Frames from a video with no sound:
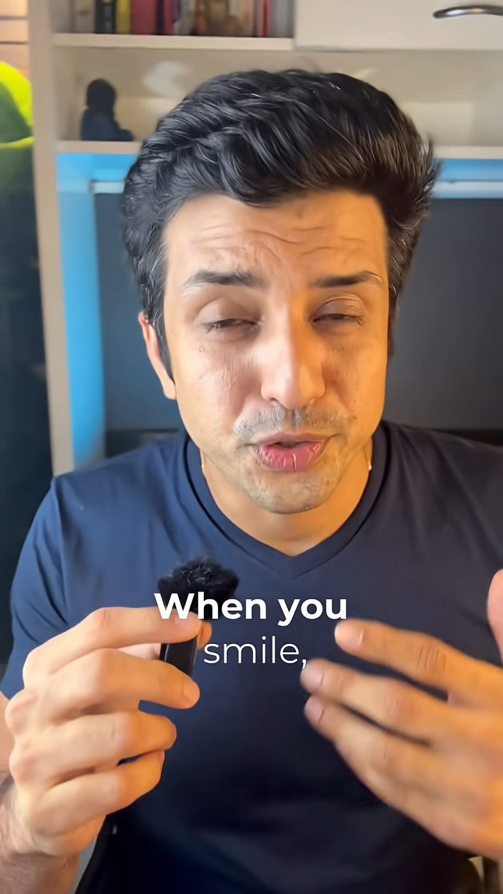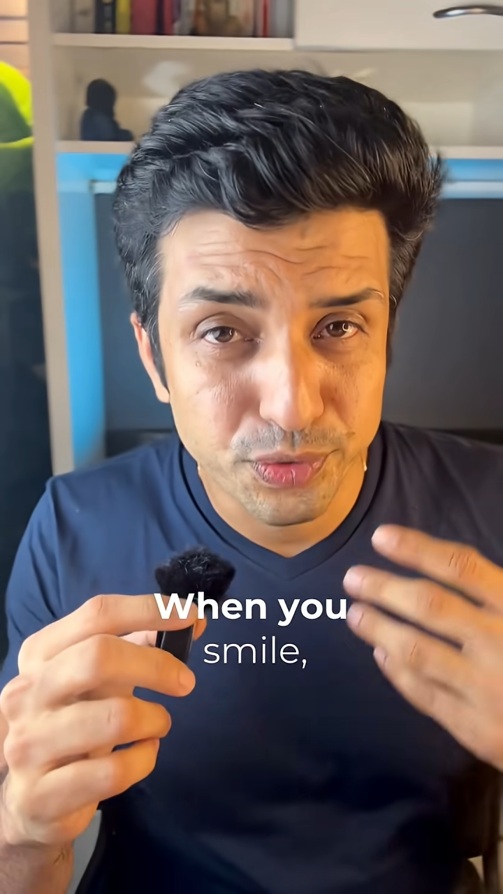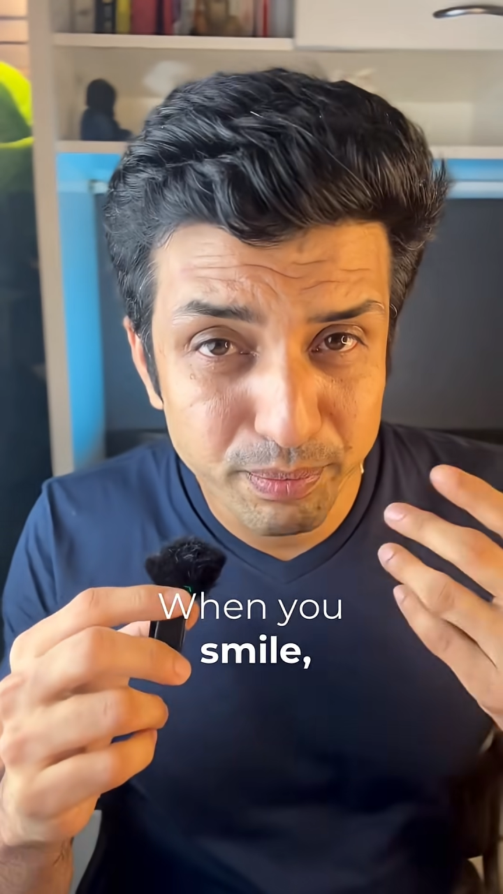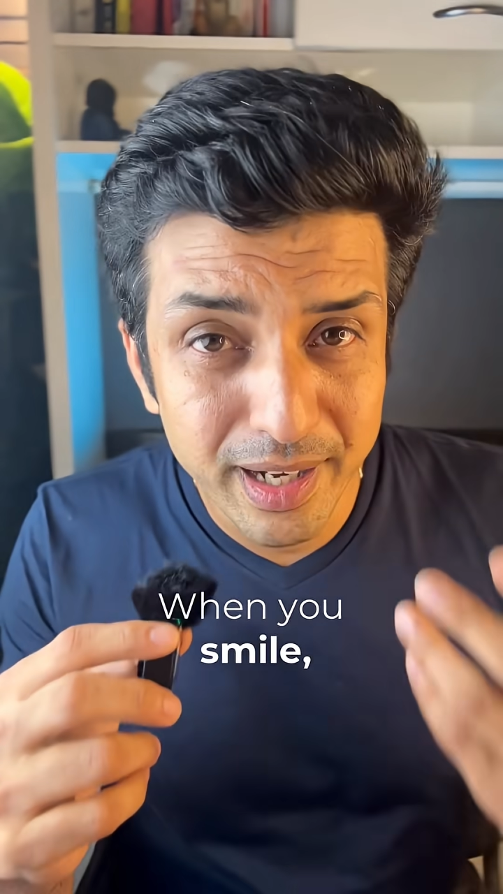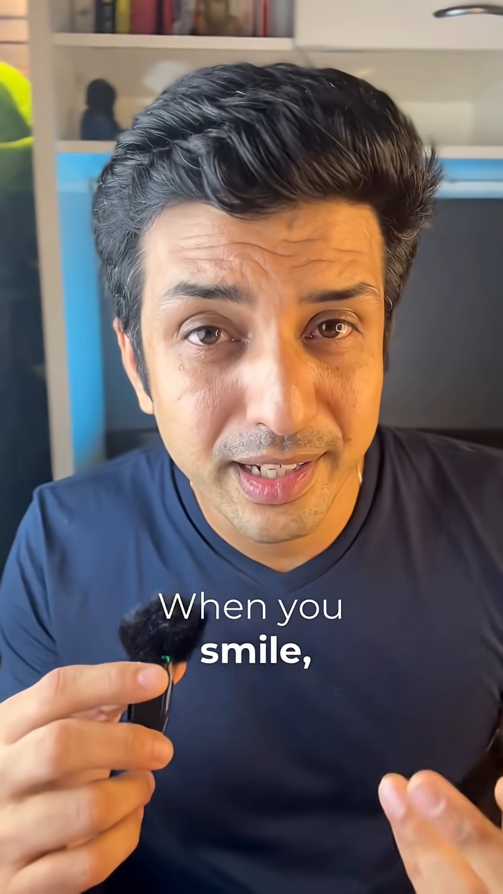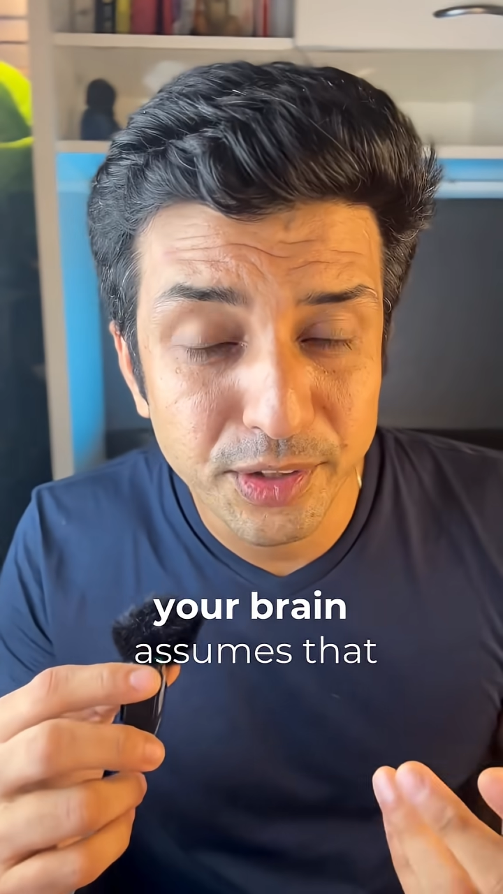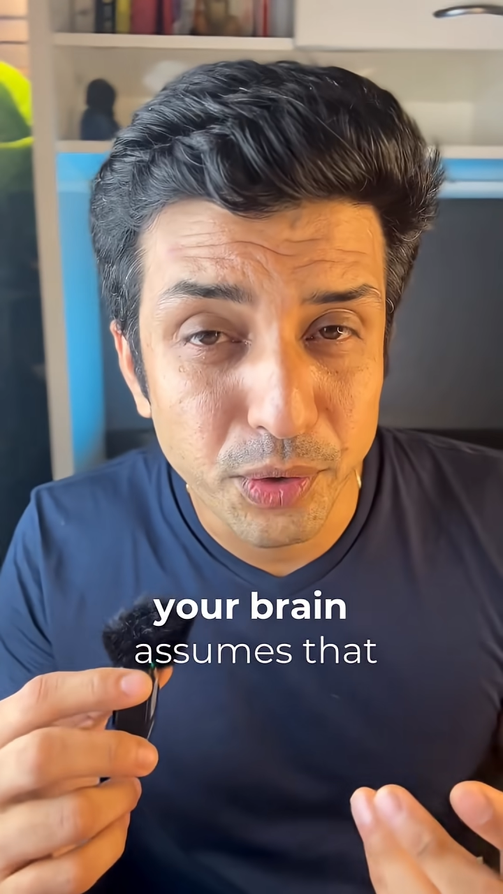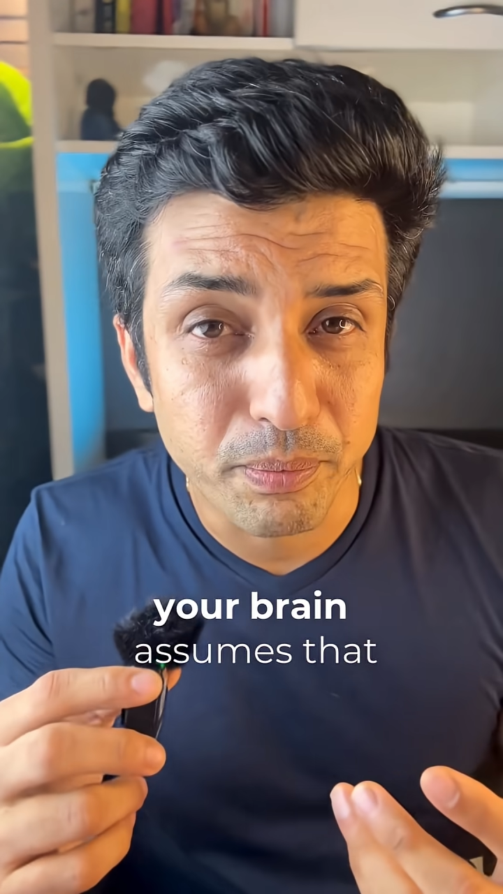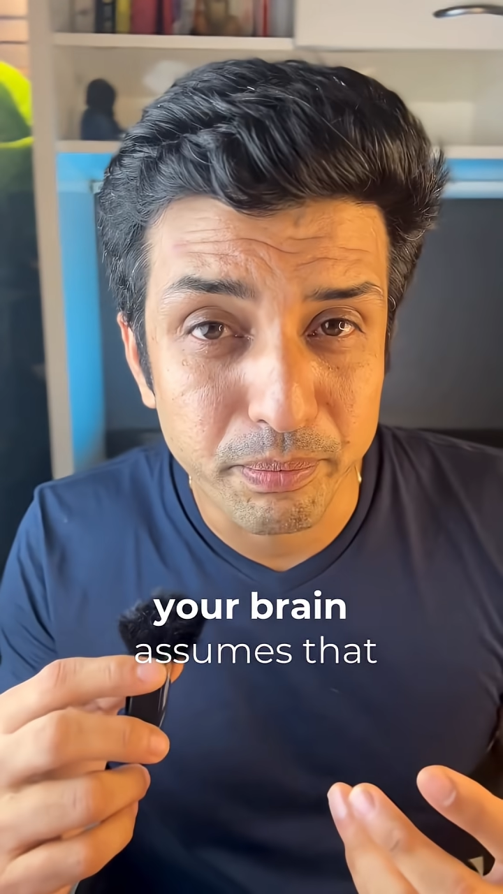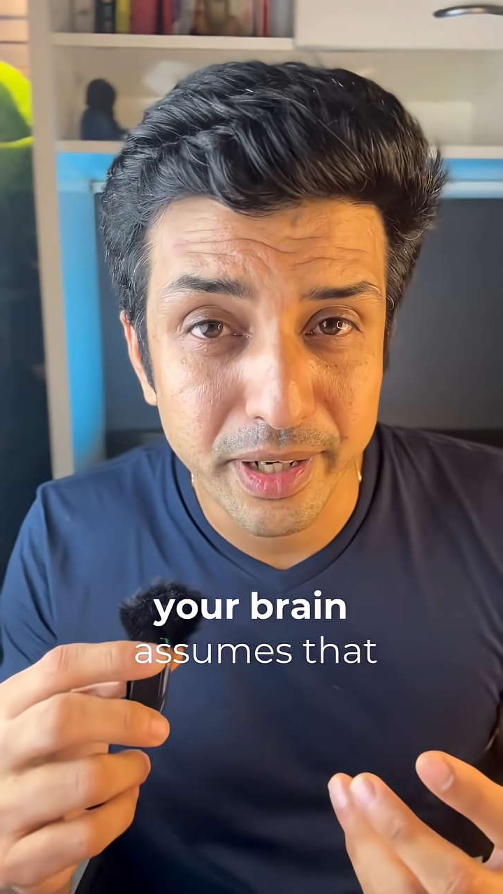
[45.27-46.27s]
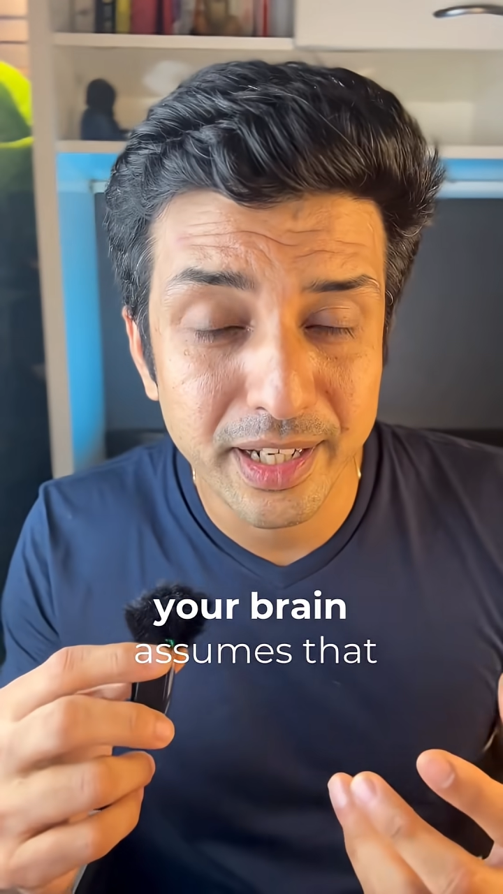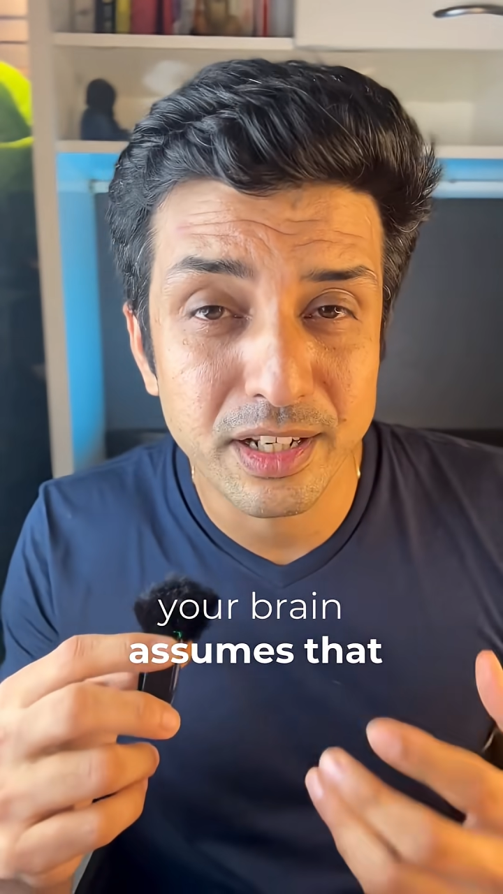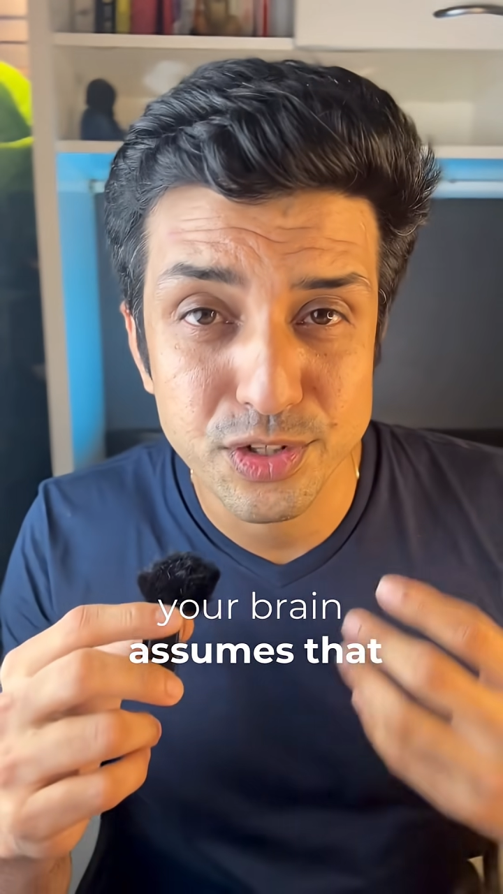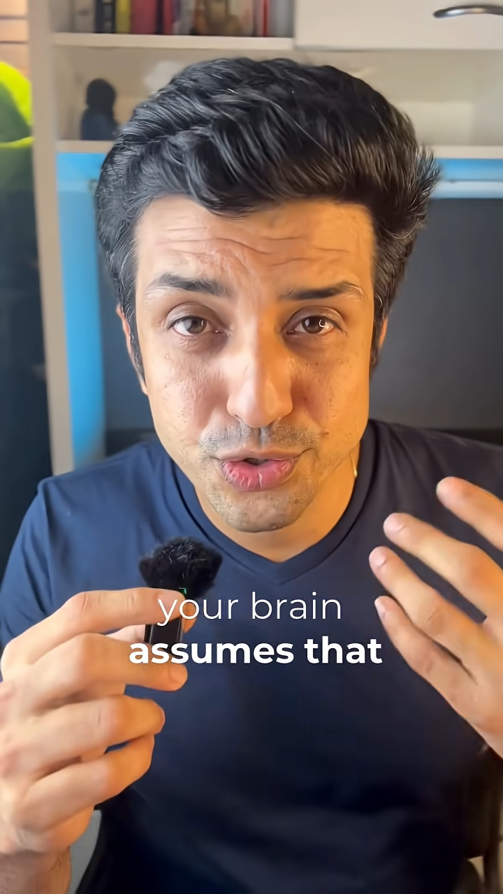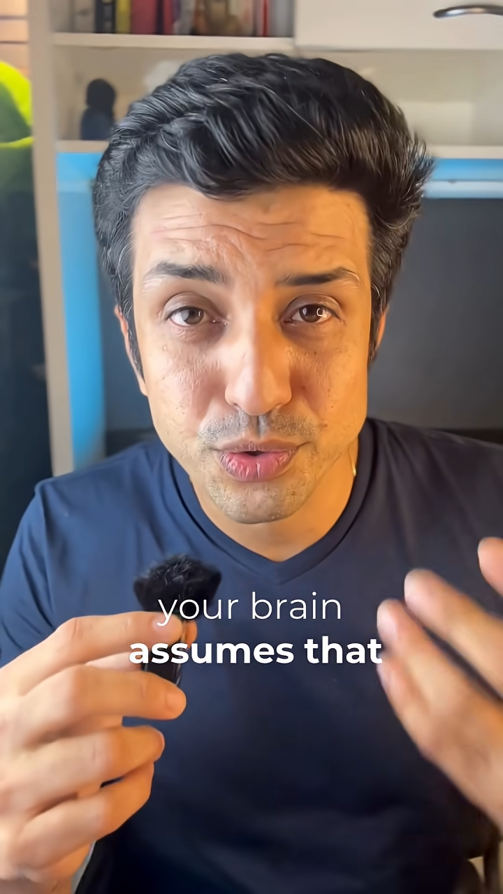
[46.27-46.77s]
When you smile, your
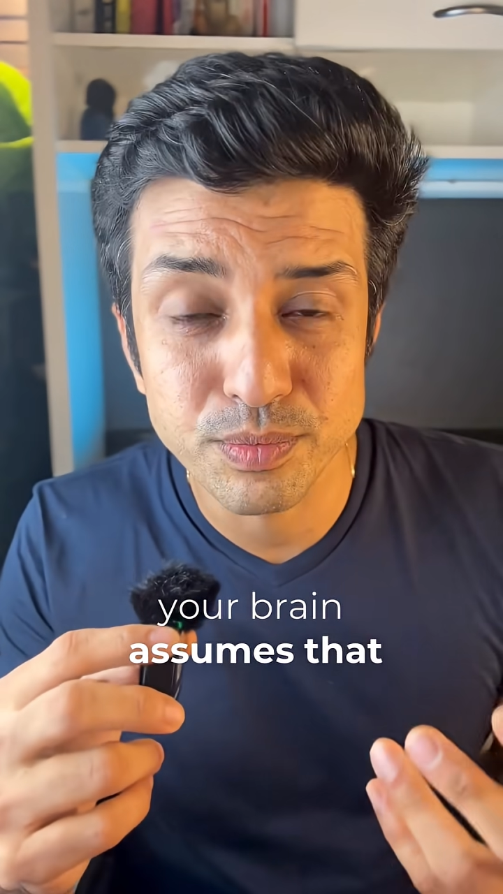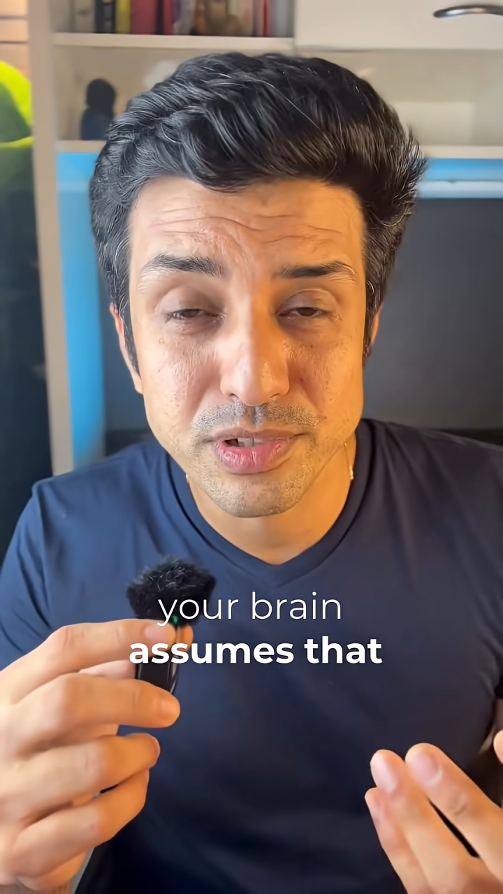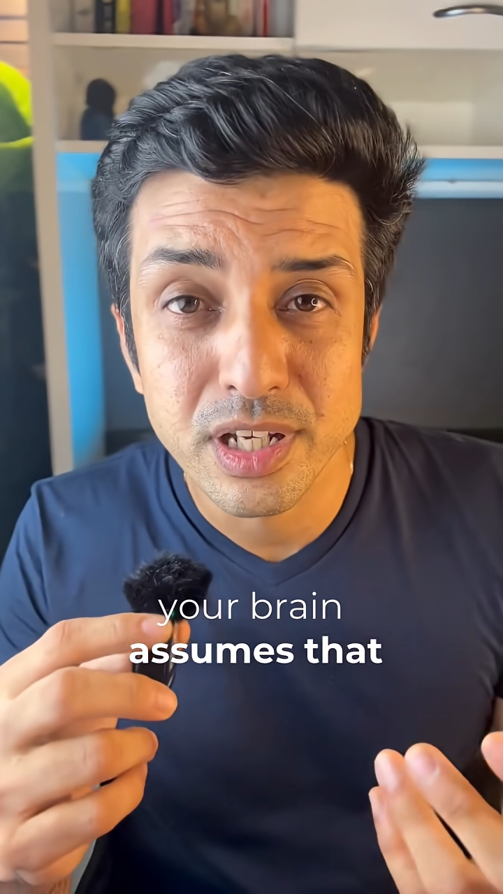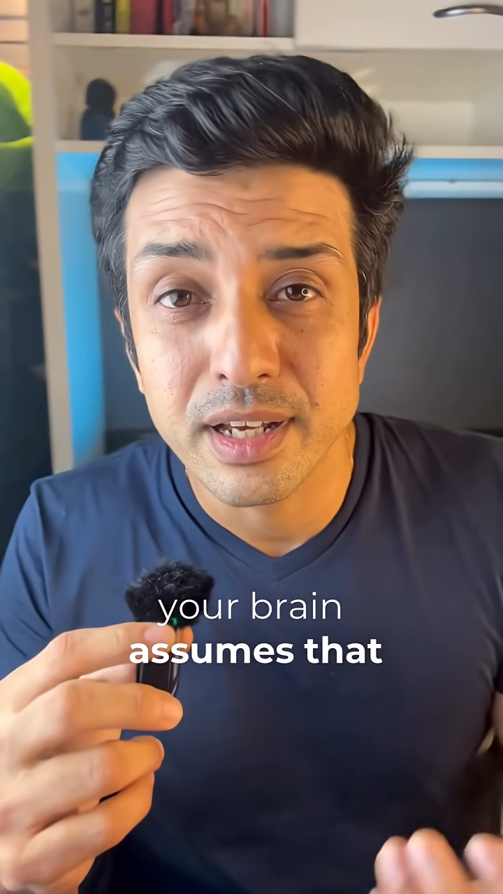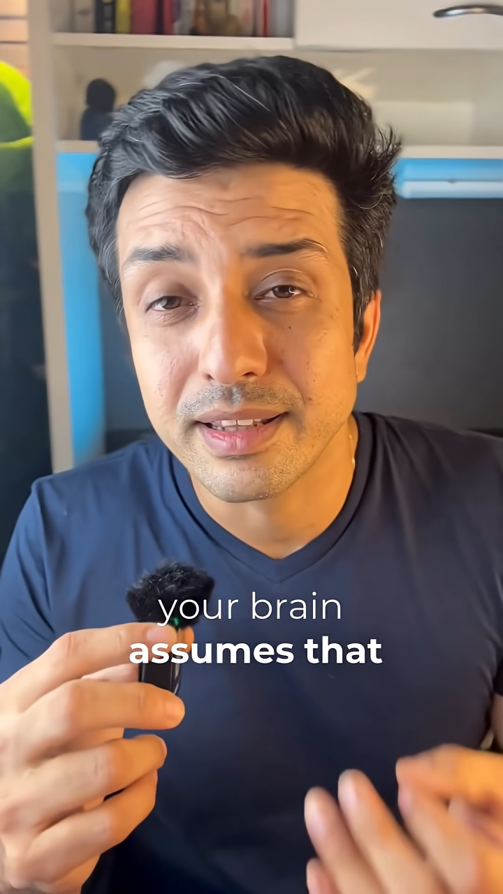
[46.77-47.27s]
brain assumes